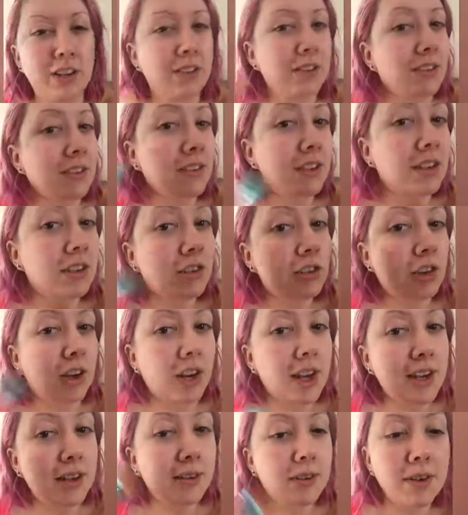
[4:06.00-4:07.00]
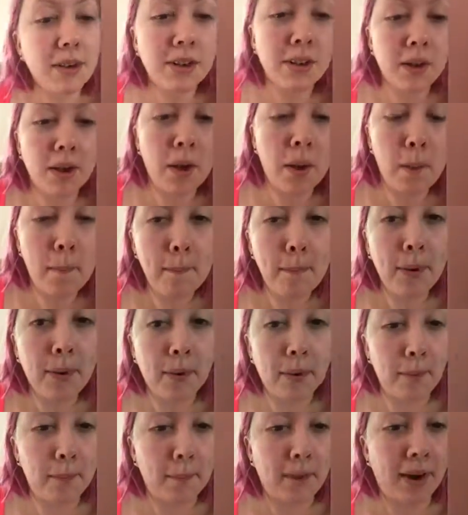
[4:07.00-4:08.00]
use to try and put
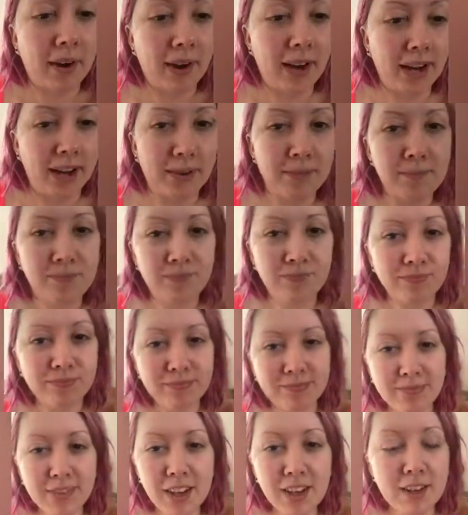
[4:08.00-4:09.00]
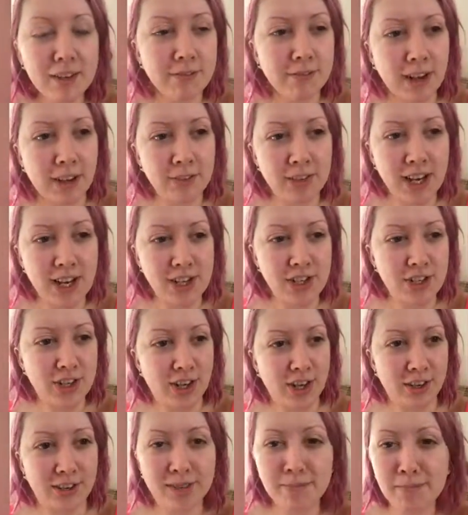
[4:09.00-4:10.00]
on my
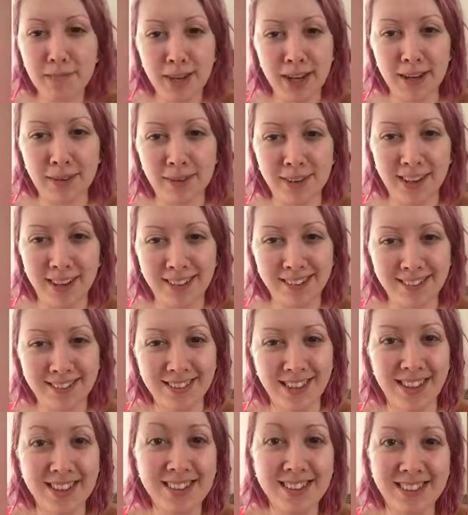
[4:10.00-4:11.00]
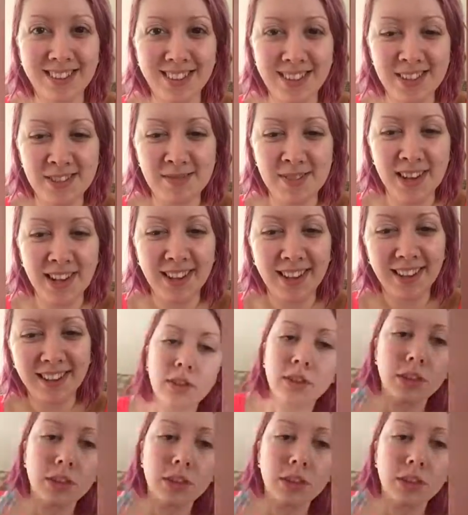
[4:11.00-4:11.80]
foundation. My little girl started talking to me.